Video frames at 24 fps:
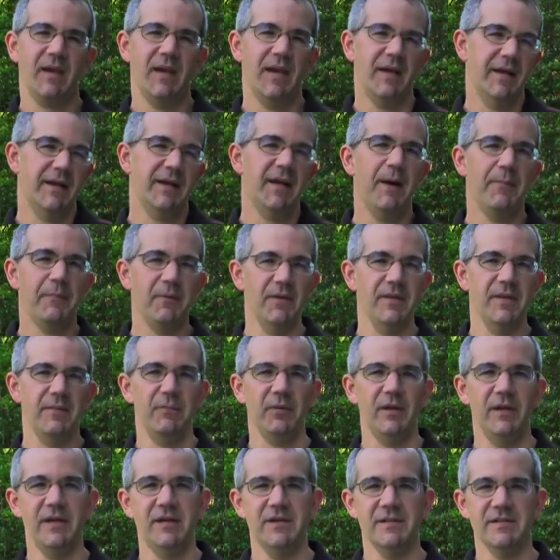and a couple of the
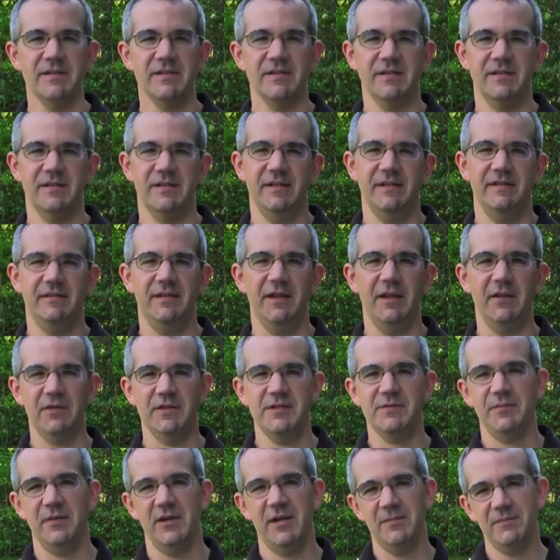players. They'll
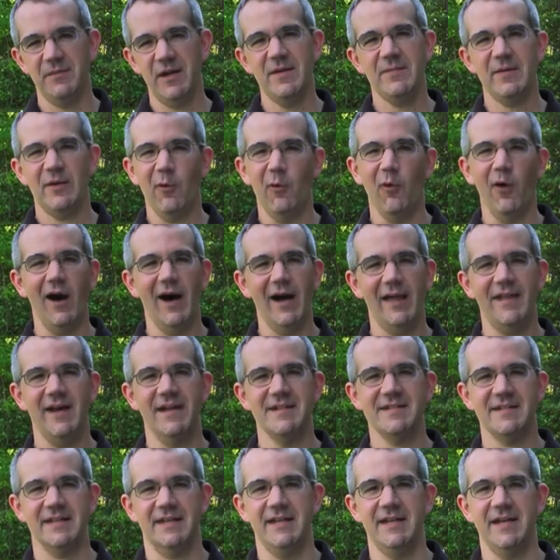explain maybe why
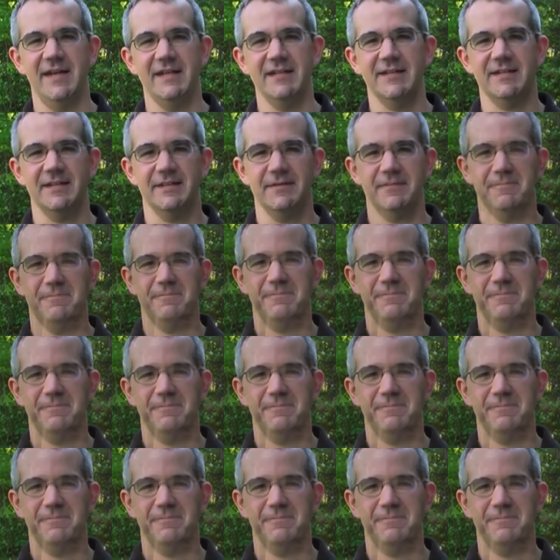that's the case.